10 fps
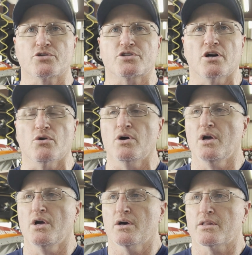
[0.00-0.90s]
So
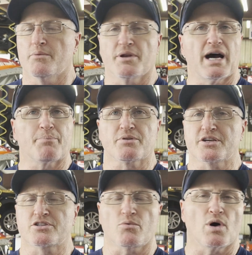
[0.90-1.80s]
the
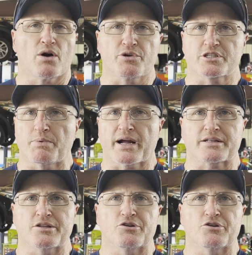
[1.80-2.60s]
monopolies are well respected.